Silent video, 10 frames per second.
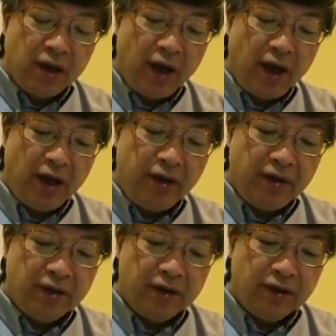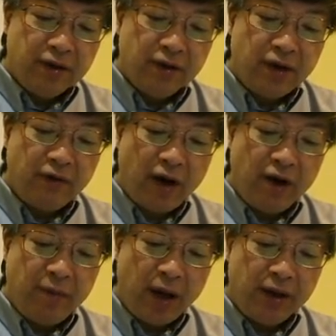n
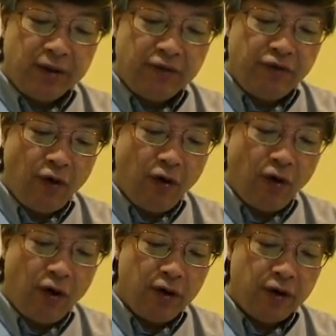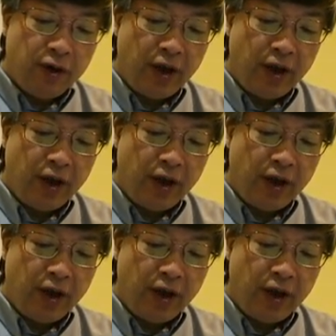divided by 4,